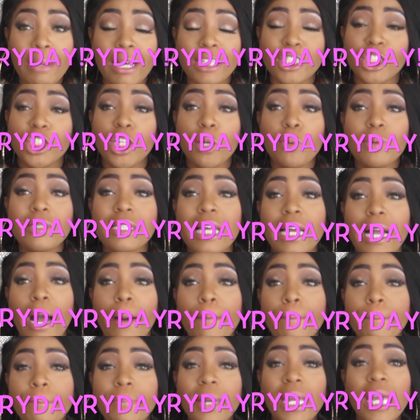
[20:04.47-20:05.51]
Like, she was like a
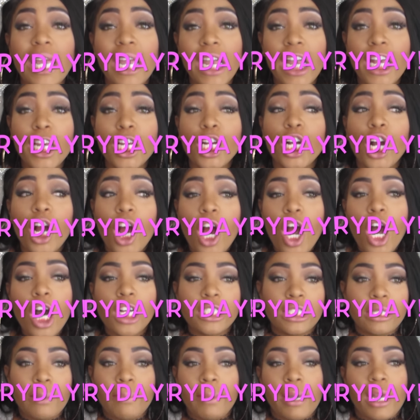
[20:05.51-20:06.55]
mean
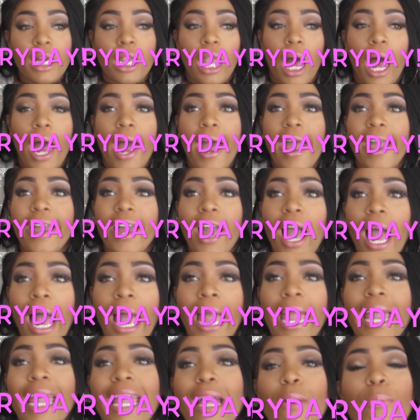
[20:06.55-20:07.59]
girl to me. Like,
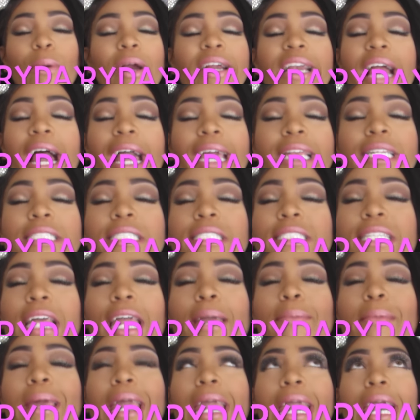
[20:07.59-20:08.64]
and we're not in the
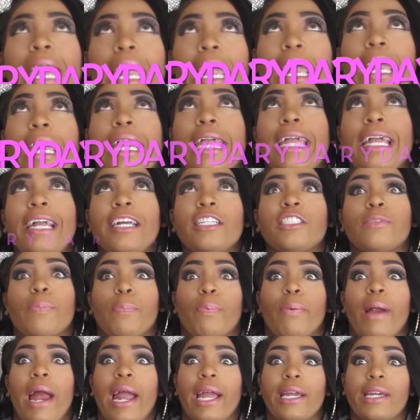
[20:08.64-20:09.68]
same age
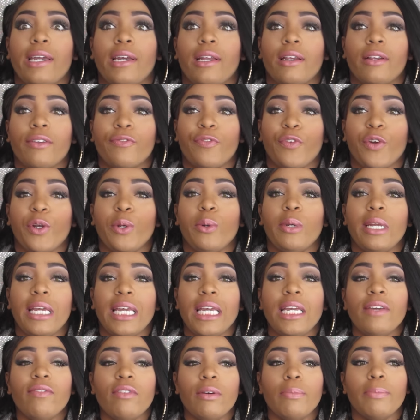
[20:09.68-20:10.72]
bracket for you to
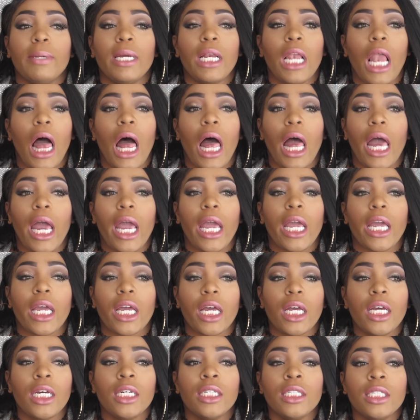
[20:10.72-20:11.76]
even be like
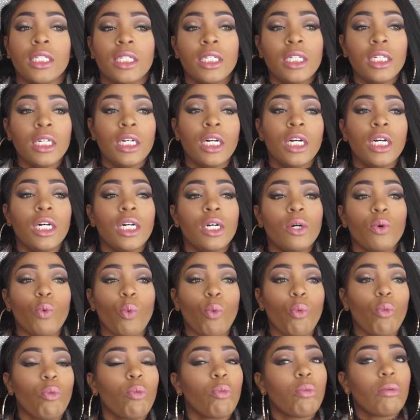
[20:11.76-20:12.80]

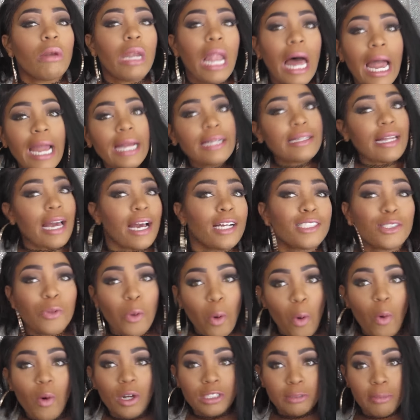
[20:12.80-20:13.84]
that
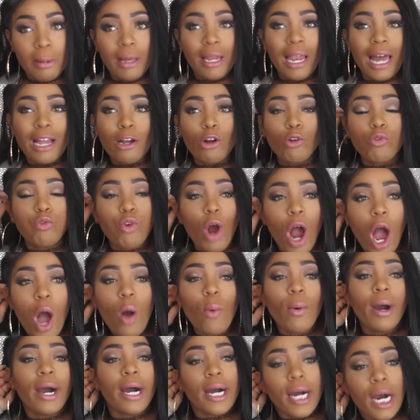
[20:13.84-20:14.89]
towards me. Like,
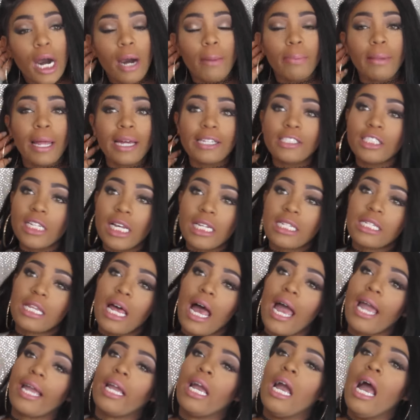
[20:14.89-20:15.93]
grow up. Like, just
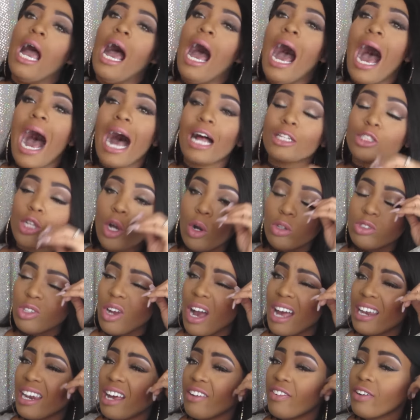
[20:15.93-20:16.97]
like I told you,
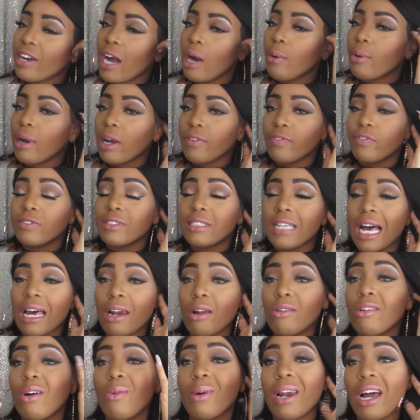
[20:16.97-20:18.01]
and I forgot what I
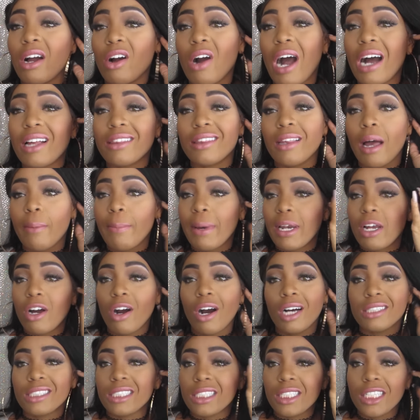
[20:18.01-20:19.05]
don't know what I called. I might have
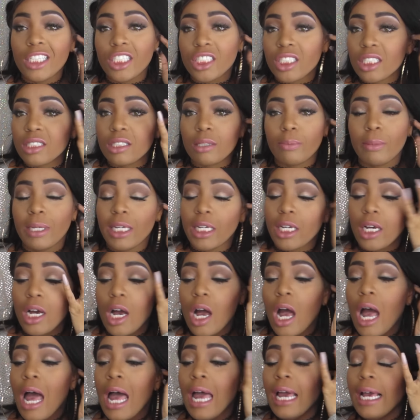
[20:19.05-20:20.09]
called Tamisha,
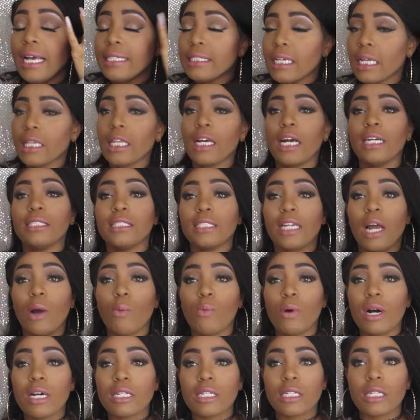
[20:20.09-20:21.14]
Tamika, his other cousin
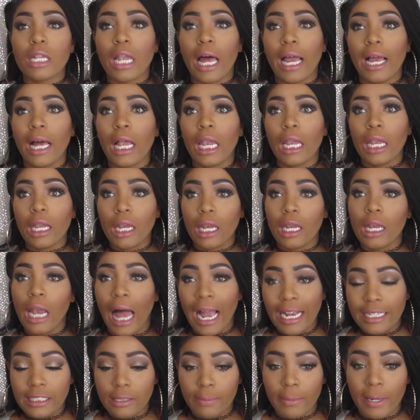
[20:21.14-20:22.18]
that was like
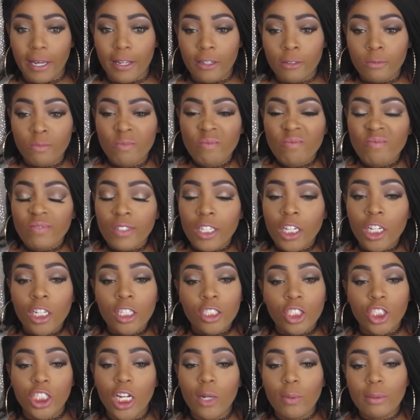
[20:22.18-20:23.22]
liked me.
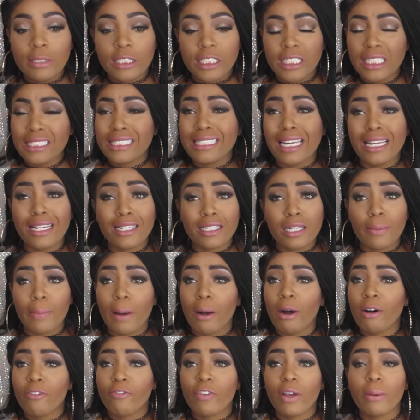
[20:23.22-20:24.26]
She said this
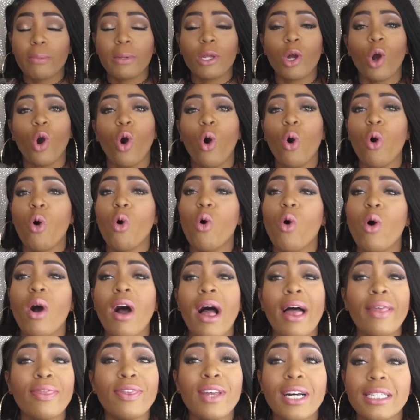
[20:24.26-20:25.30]
about her family all
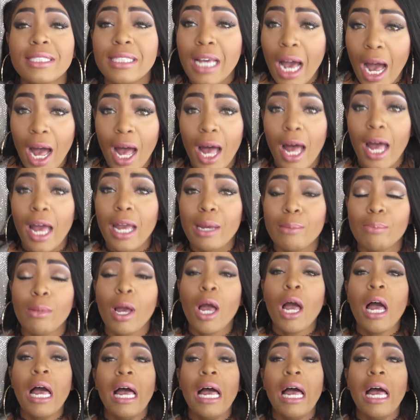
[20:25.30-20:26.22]
the time.